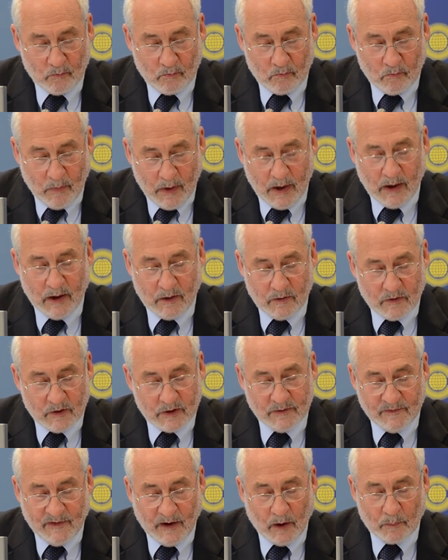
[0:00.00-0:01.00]
Many of the
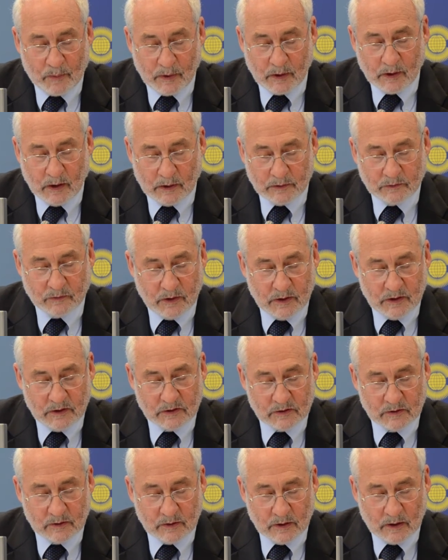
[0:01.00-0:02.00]
developing
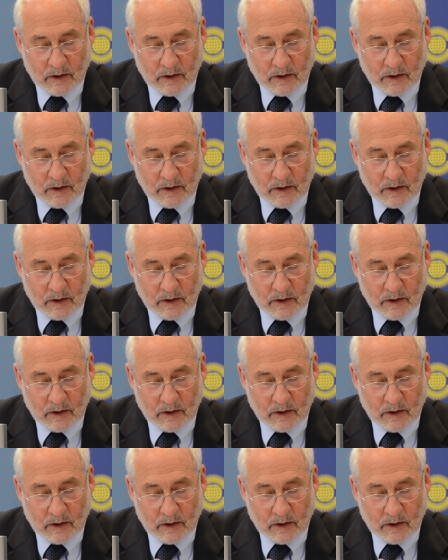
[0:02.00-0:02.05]
countries